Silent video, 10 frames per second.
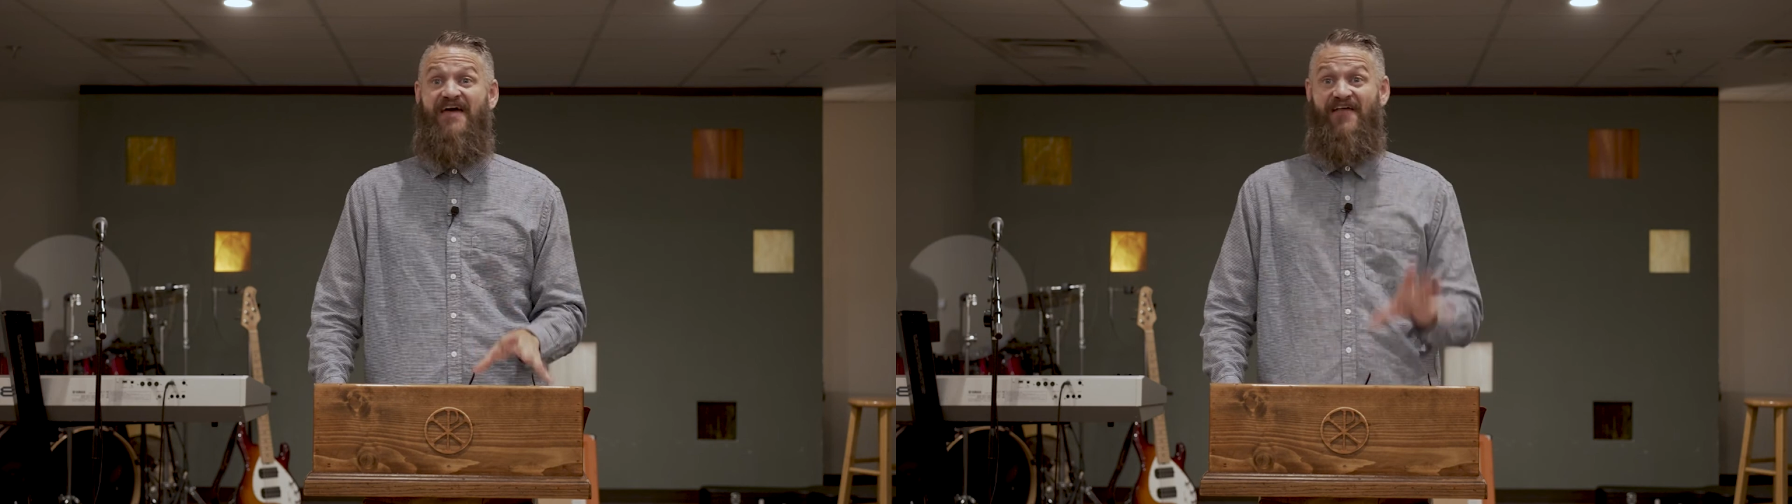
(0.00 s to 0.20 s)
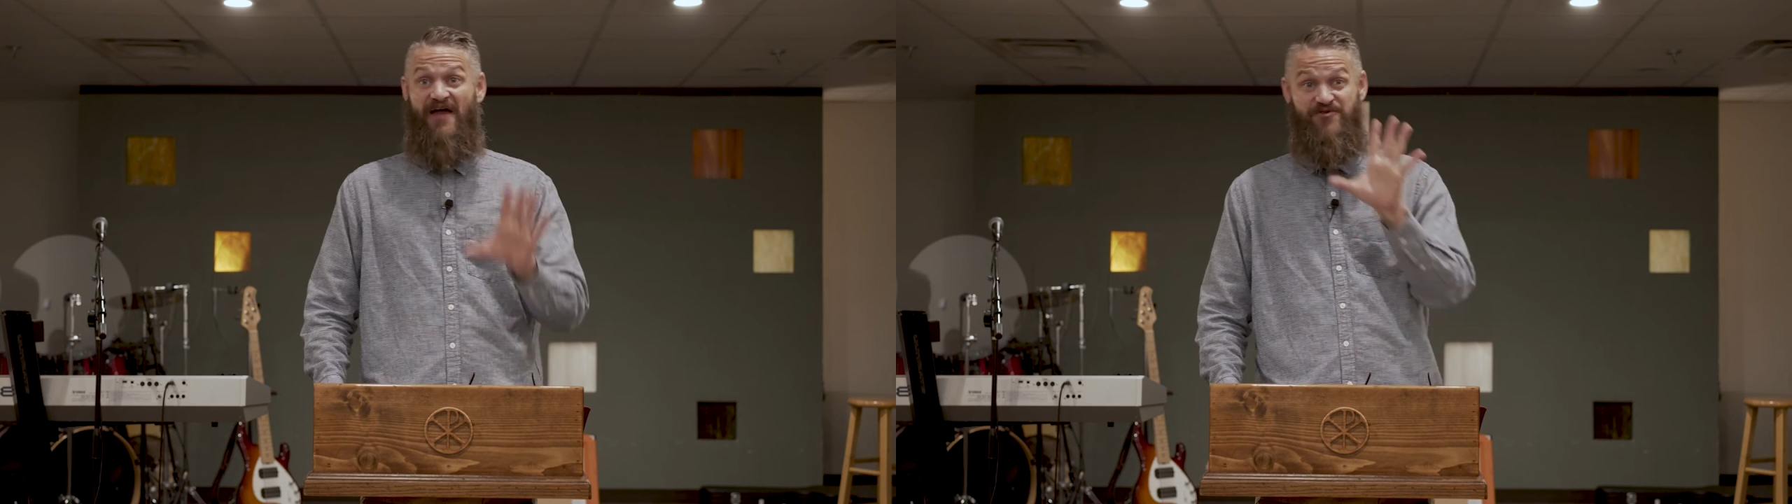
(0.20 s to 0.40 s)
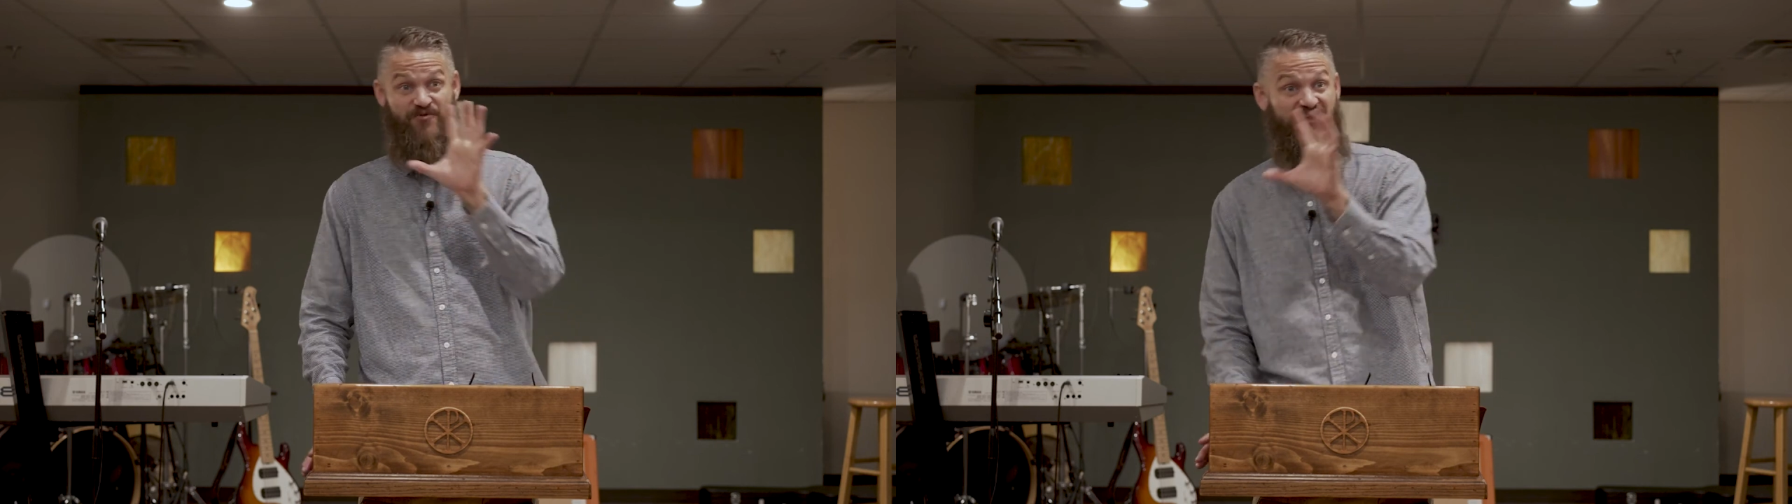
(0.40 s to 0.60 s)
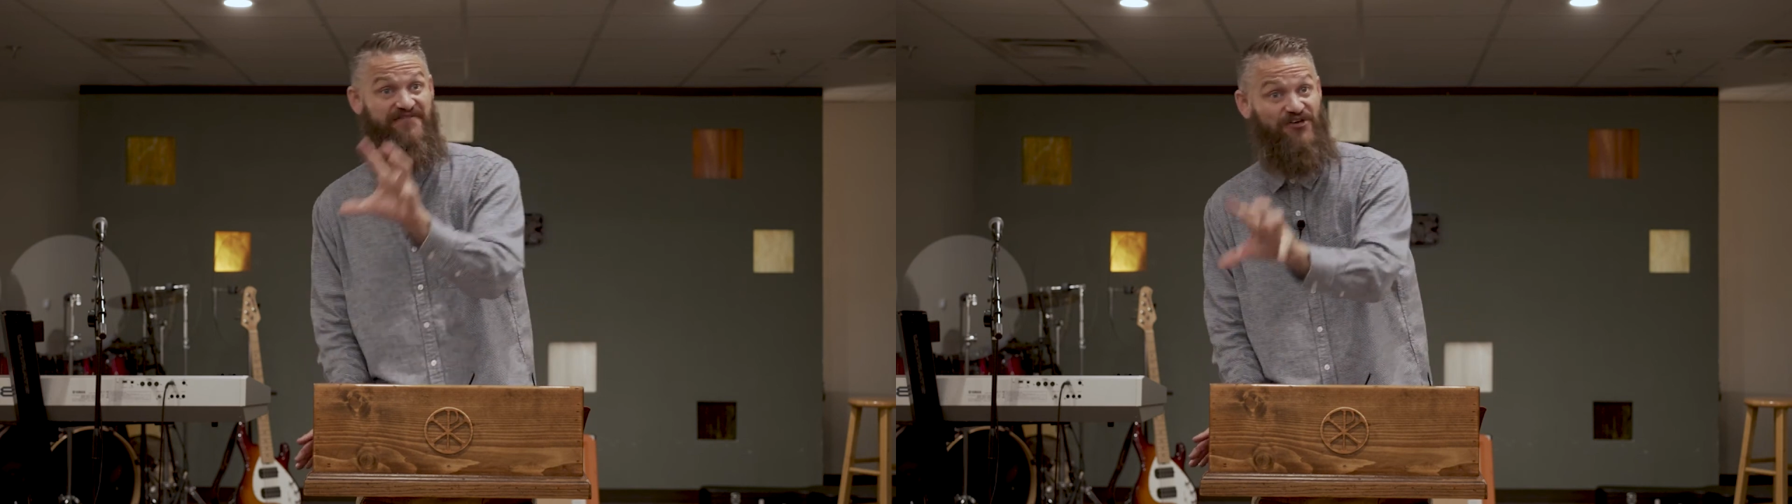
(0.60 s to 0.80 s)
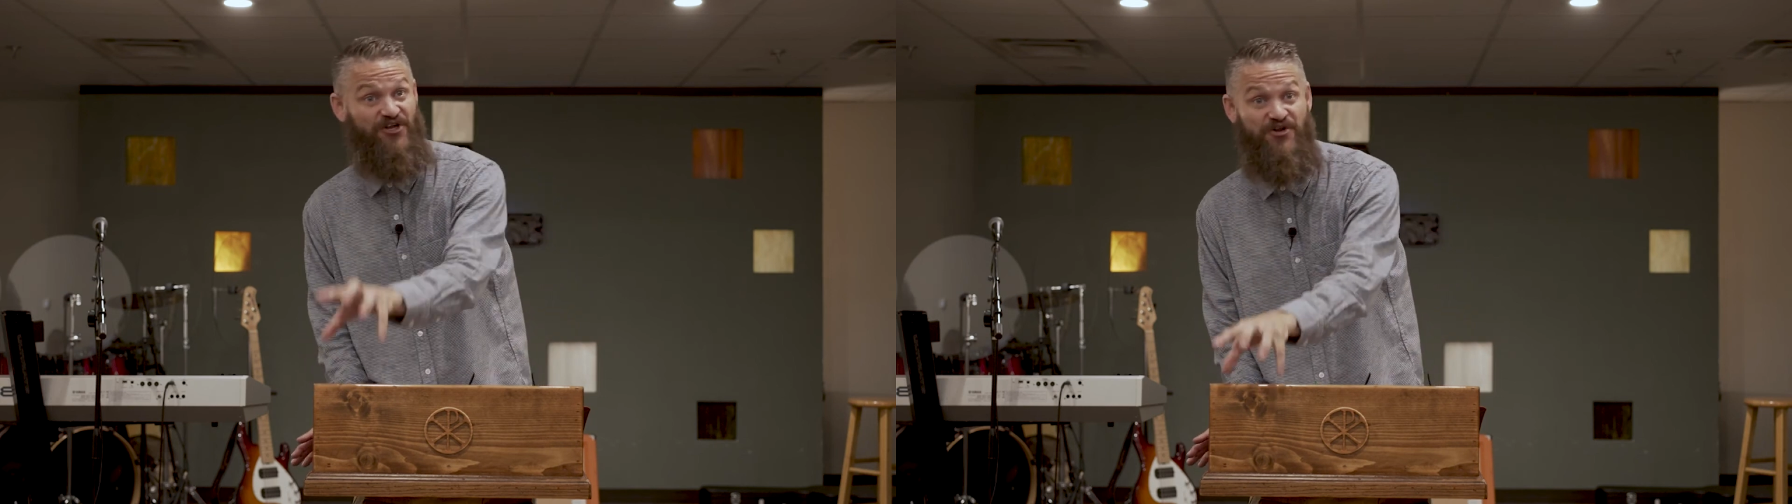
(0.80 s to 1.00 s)
And I do believe
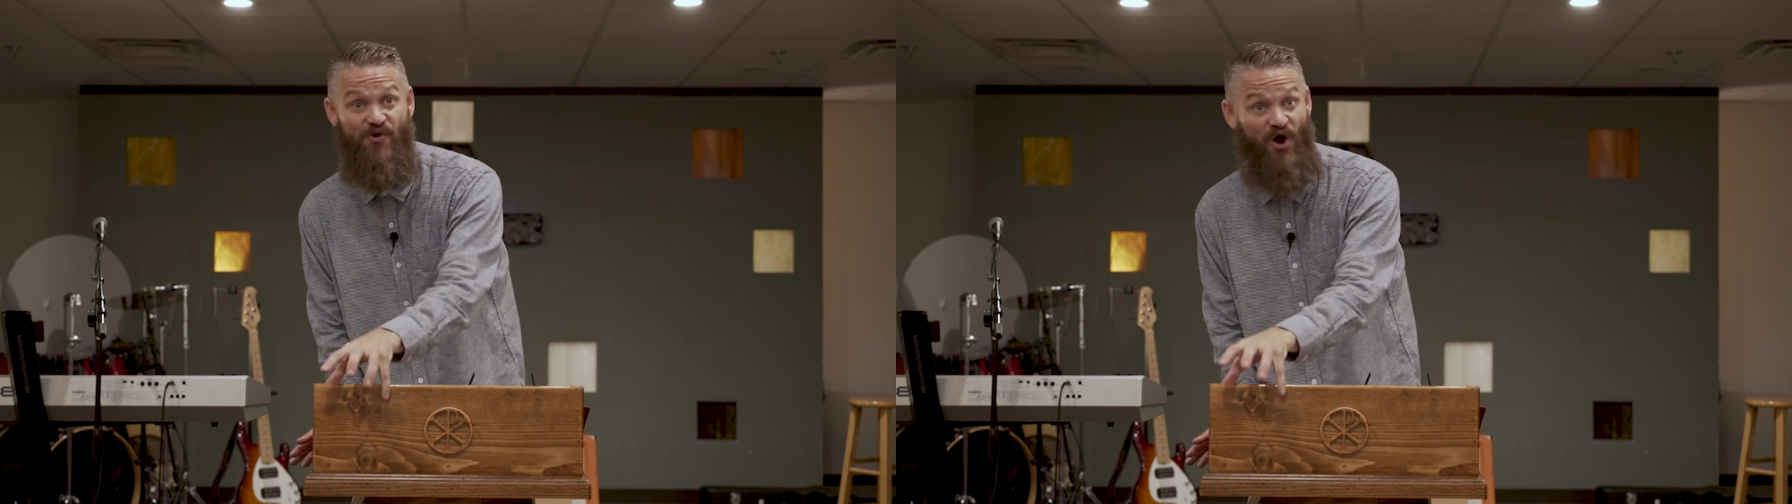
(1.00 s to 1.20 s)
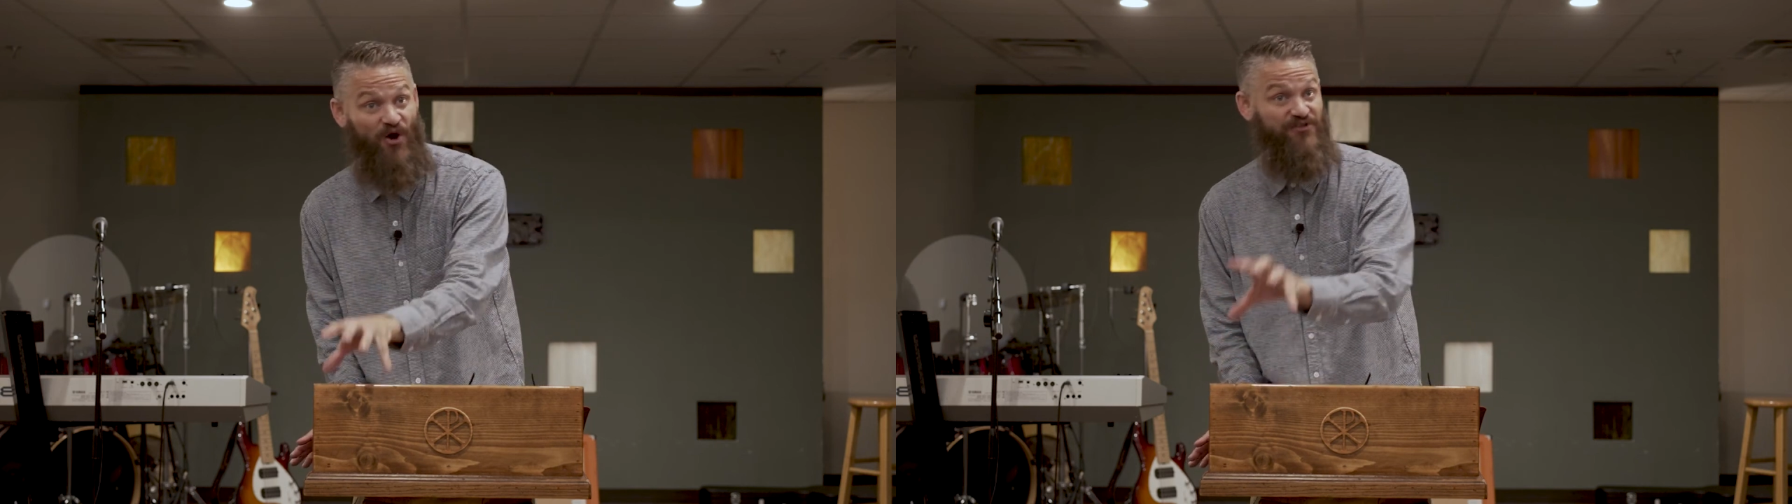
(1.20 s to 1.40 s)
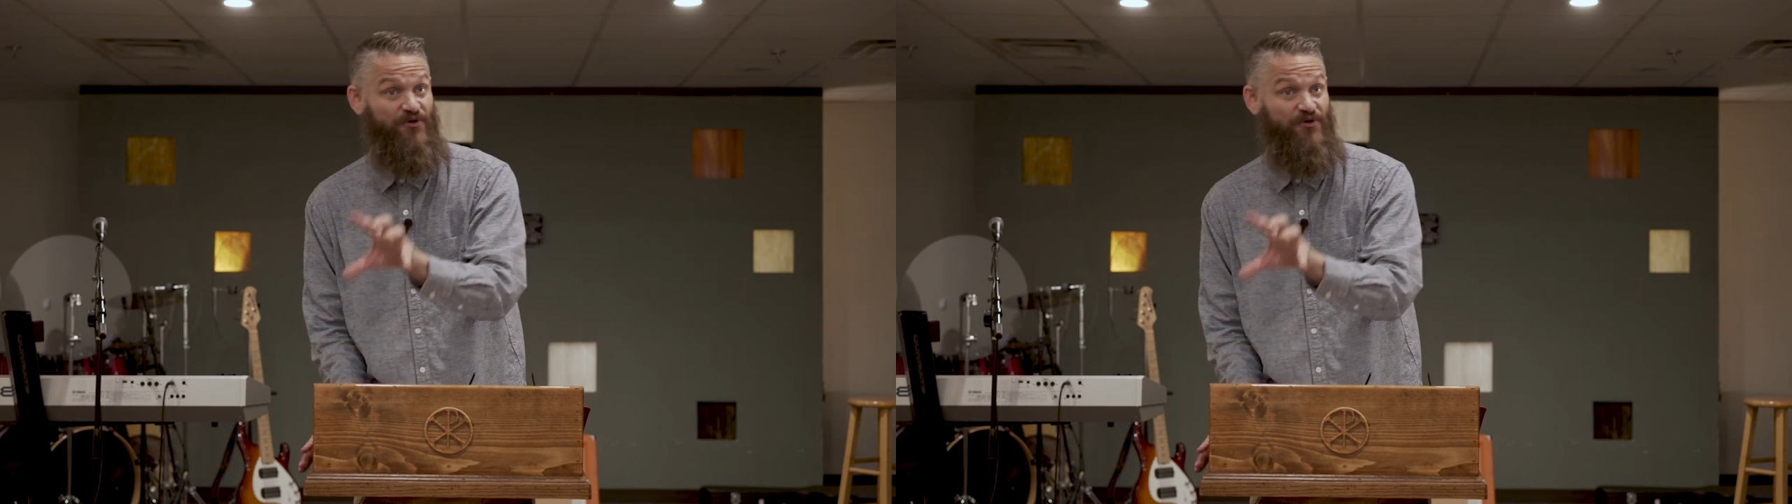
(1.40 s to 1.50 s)
there's a new earth,